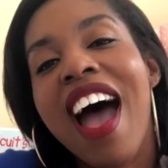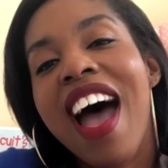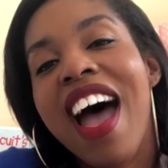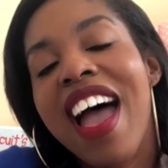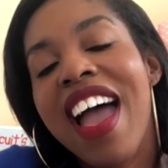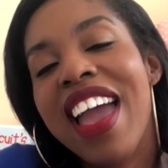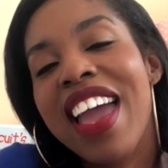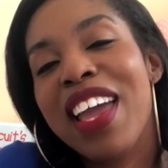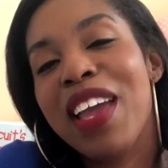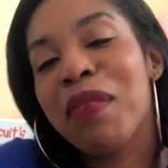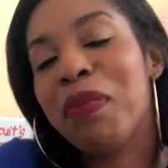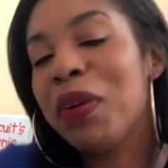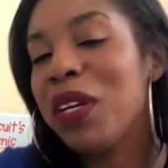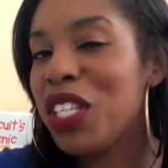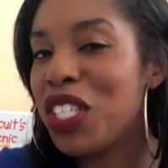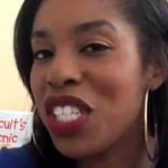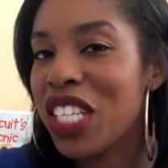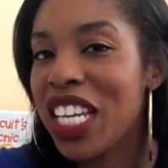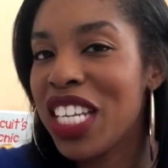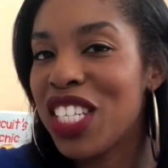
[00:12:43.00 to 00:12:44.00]
I
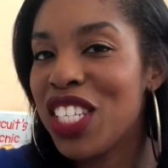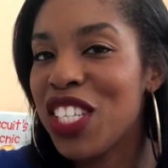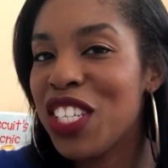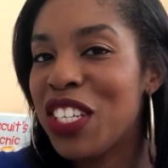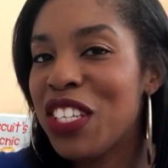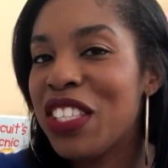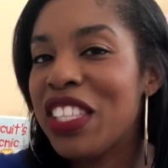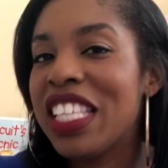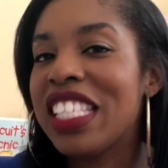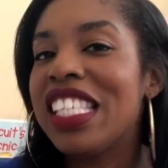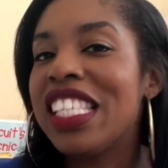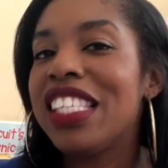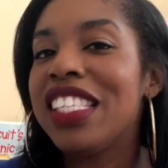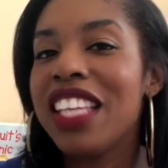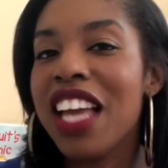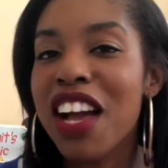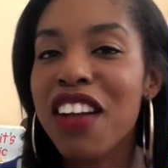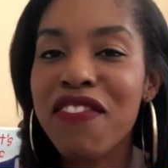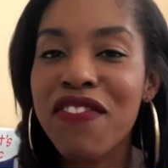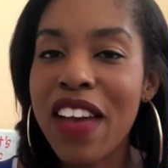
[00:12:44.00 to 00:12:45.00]
appreciate you. This is
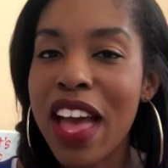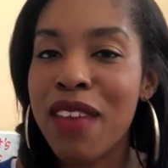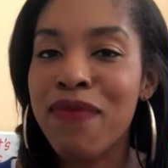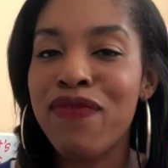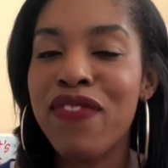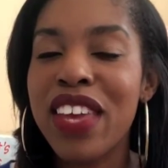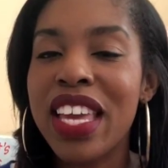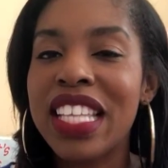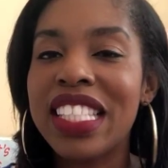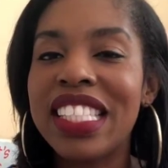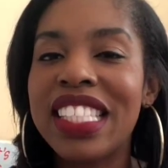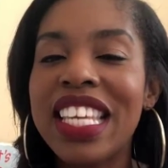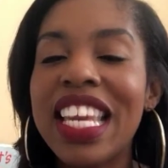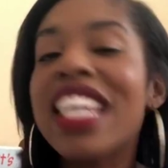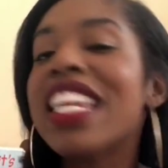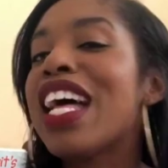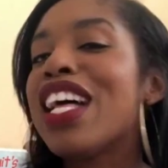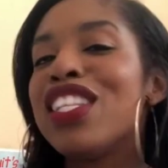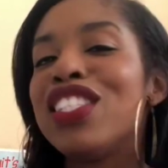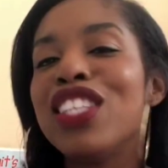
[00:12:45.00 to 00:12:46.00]
YoungFabFancy,
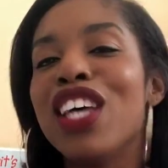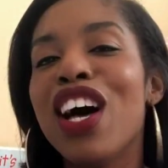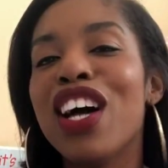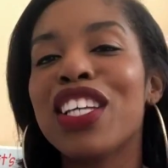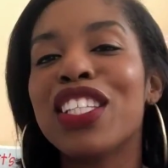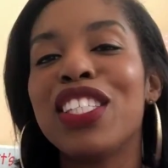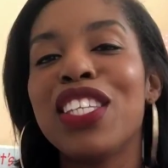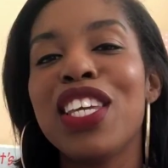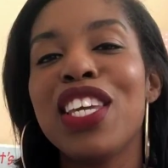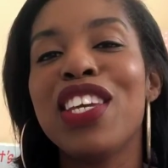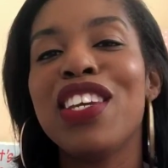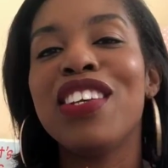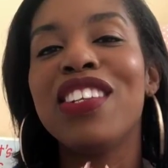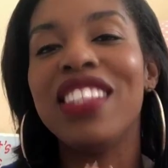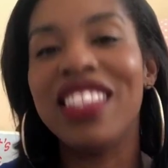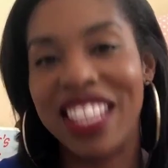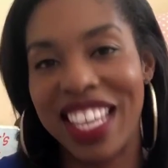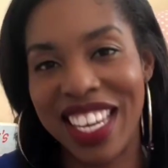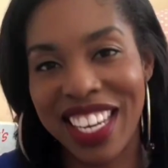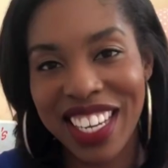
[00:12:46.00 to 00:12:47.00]
and I'll talk to you
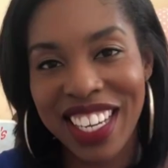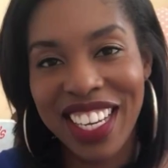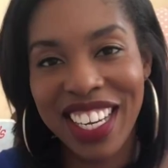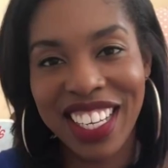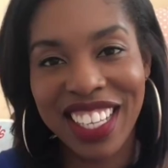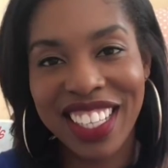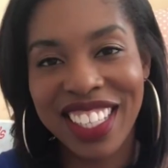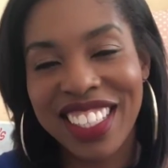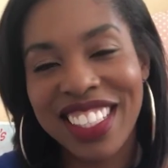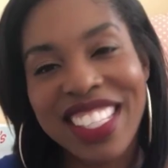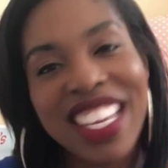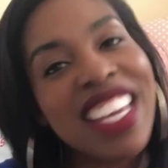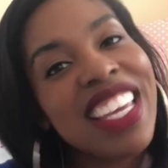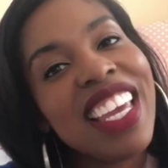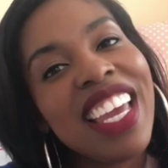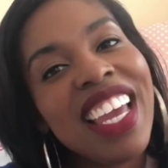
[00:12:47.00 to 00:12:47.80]
later. Take